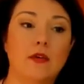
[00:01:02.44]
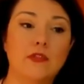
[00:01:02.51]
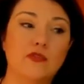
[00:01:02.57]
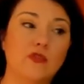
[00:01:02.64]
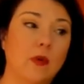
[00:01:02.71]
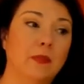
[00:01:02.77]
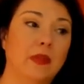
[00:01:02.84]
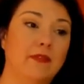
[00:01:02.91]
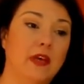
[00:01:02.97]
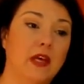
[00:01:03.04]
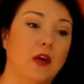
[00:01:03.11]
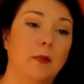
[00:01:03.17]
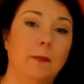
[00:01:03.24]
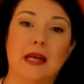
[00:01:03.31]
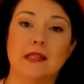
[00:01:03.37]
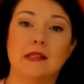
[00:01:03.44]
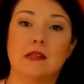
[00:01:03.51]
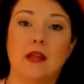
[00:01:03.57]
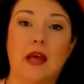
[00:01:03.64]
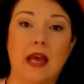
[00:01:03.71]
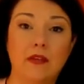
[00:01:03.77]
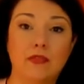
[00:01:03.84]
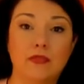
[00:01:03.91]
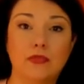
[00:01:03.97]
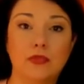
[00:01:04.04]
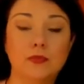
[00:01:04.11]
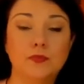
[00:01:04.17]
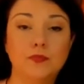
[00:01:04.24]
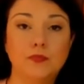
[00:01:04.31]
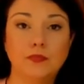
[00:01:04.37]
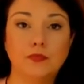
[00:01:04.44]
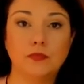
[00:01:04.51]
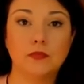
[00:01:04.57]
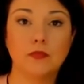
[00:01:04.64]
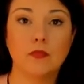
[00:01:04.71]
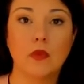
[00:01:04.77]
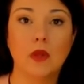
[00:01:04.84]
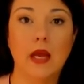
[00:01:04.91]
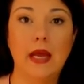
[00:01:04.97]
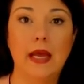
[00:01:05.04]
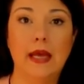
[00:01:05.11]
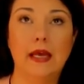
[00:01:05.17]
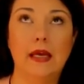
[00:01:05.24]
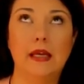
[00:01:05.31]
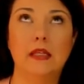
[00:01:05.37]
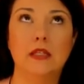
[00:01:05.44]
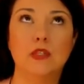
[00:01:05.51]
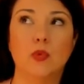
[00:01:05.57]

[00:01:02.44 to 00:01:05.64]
from living our best life. And